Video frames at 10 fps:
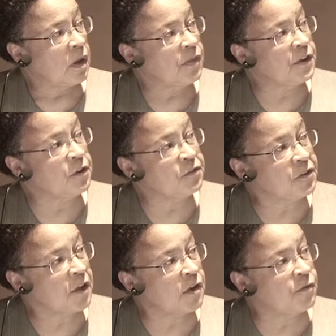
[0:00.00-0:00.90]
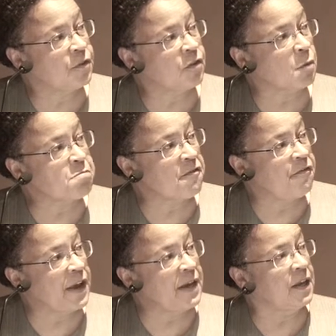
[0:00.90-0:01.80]
that it serves as the
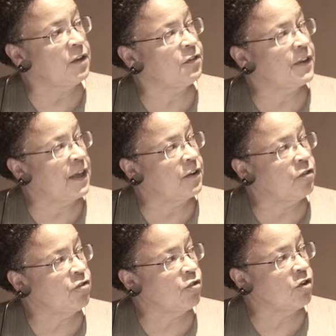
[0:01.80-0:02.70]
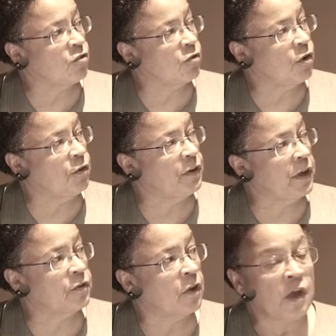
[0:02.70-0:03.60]
prevailing standard judicial
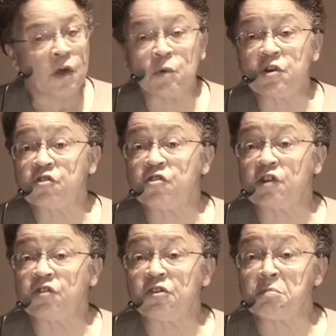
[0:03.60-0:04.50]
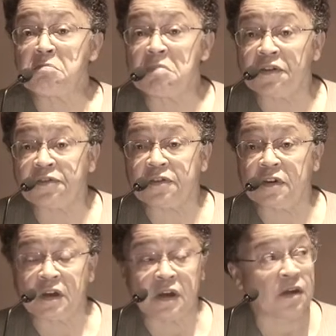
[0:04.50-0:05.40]
conduct which judges must
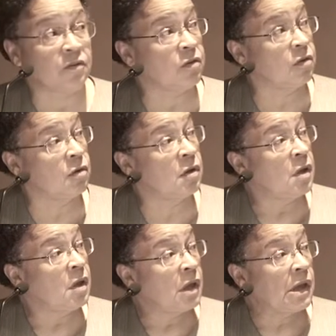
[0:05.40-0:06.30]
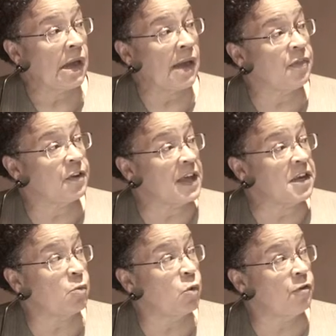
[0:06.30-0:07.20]
adhere to and that
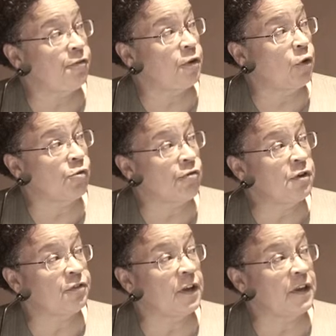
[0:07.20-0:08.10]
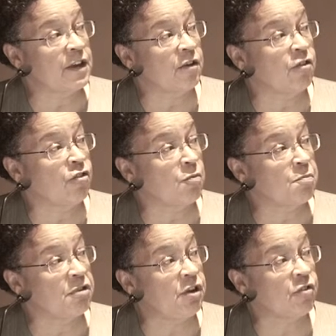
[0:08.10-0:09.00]
any willful or grossly
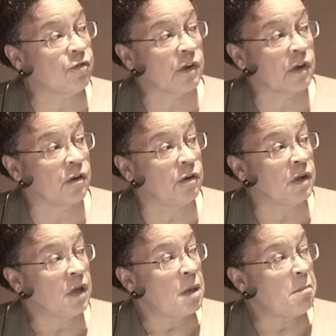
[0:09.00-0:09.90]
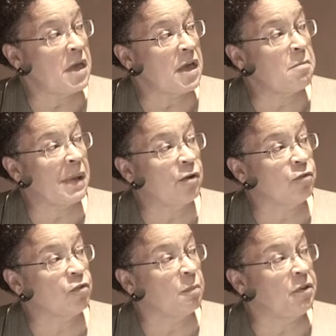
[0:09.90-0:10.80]
negligent breach of the code may
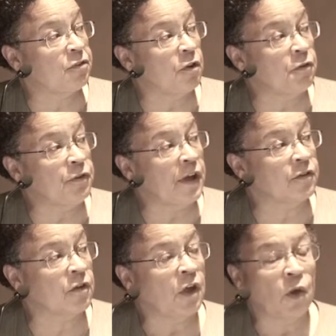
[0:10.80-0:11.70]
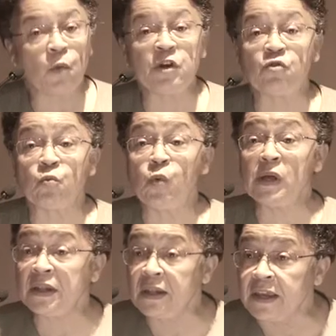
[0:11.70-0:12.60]
amount to misconduct, which
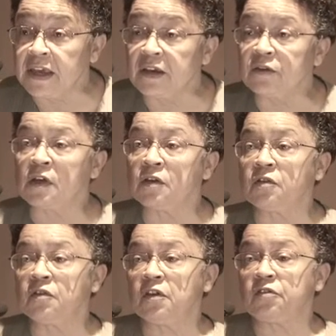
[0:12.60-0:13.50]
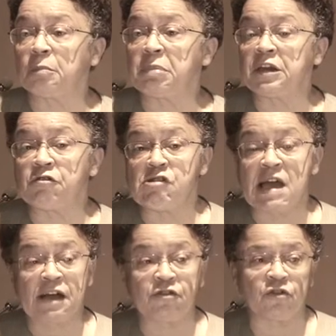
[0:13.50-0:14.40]
will lead to disciplinary
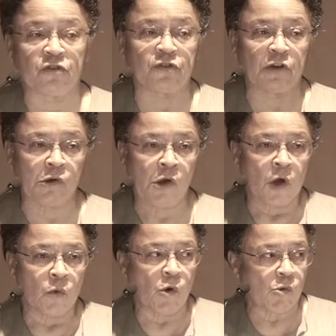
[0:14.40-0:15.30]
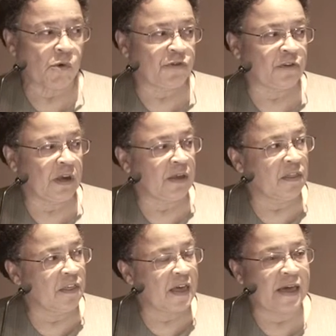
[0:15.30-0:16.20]
action. So what we're
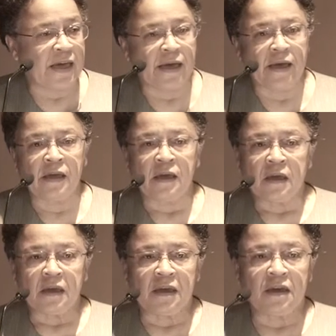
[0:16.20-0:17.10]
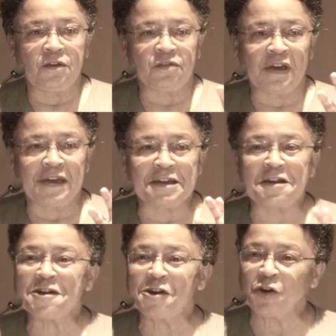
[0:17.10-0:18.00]
seeing there is a
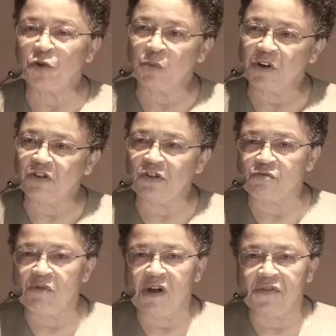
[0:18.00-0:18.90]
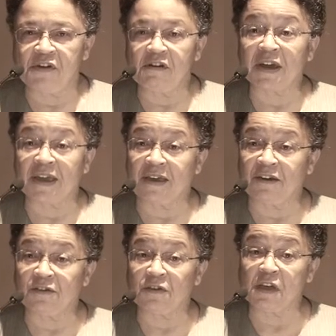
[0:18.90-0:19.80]
code which is rather
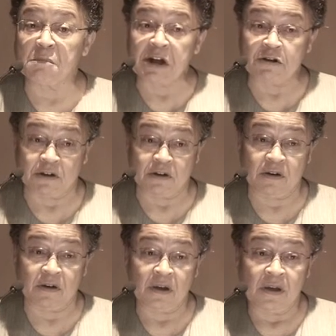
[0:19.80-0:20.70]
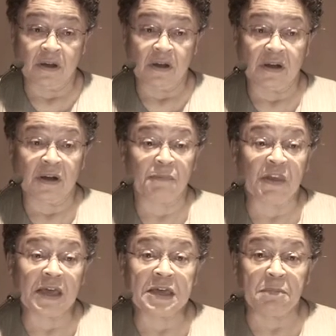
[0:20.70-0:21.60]
akin to the American, um,
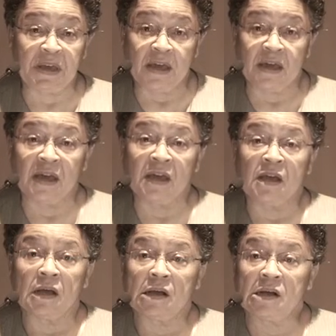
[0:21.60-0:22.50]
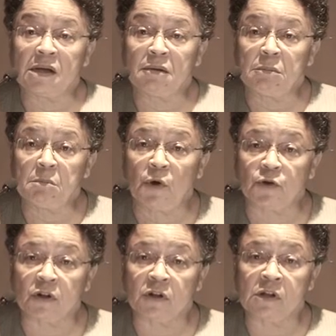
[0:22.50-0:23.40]
the ABA uh,
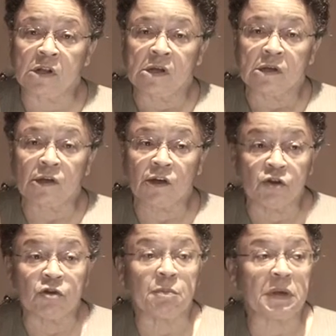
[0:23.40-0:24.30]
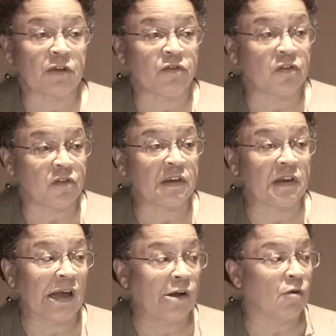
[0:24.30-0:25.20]
model code, because it's
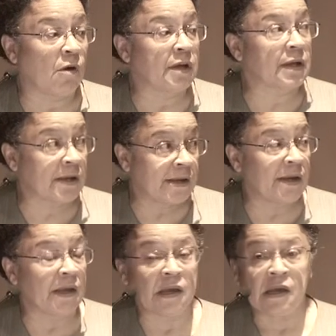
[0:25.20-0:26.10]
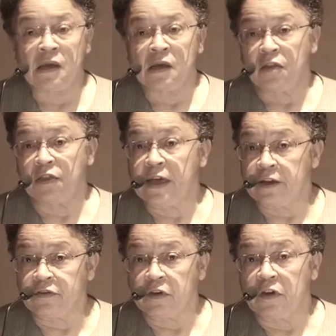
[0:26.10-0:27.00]
setting out quite clearly
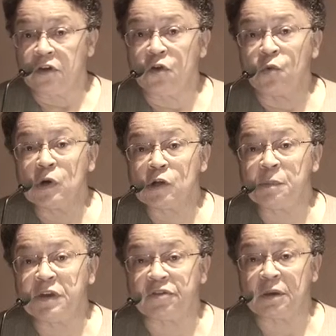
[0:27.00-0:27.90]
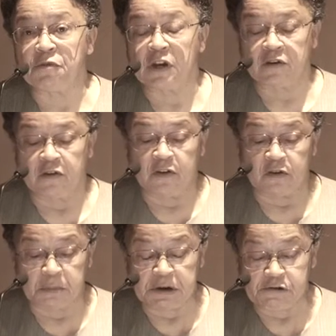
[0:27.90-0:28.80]
that you will be subject to
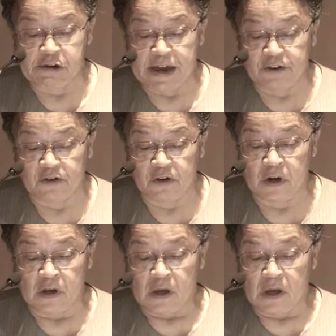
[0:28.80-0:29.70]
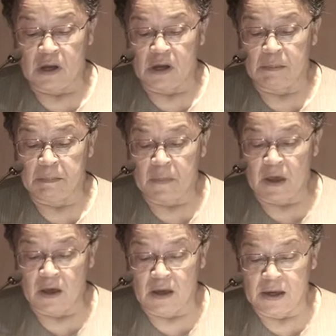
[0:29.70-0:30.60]
disciplinary action um,
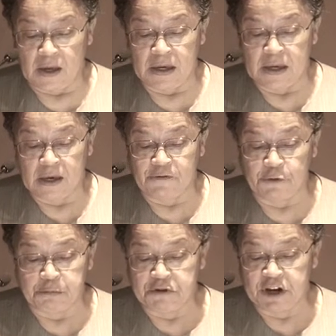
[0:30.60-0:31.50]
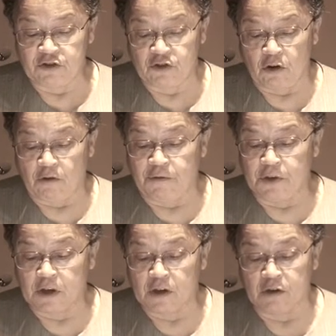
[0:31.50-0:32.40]
uh, it, for breach of the
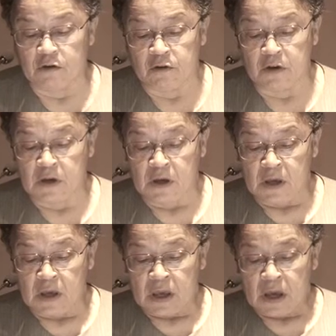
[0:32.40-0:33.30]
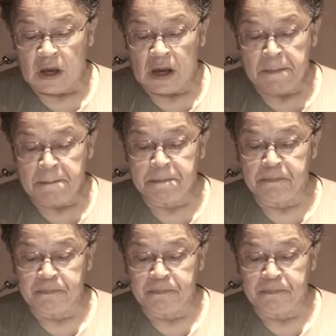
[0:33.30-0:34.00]
code. Um,